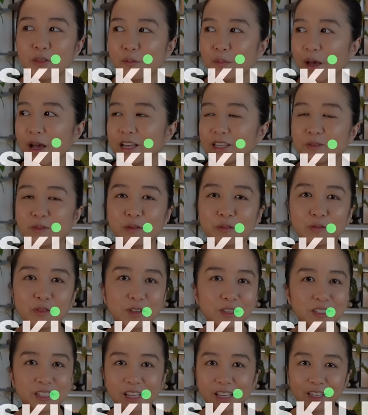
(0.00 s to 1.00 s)
the past what
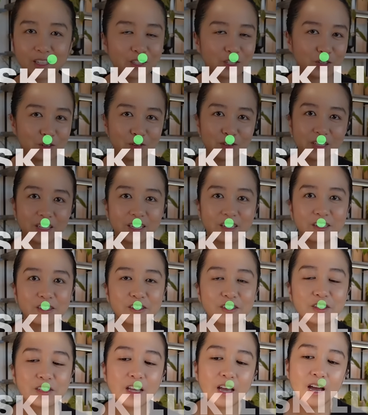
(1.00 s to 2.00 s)
feels like two
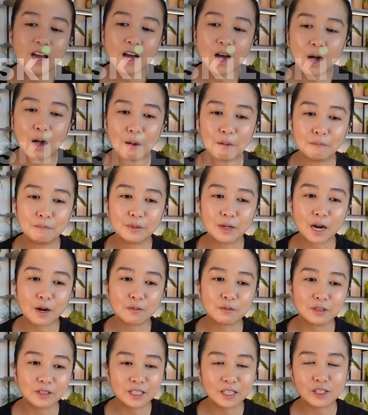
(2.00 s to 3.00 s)
years. Um, but I
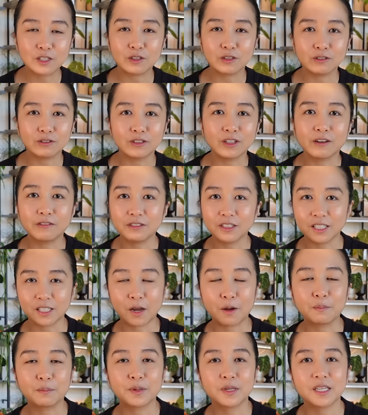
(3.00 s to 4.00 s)
really do love this
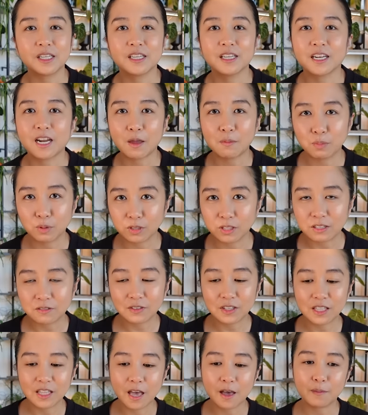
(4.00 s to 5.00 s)
company and I
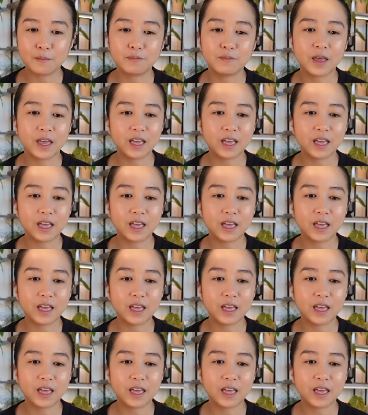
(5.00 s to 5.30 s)
believe in them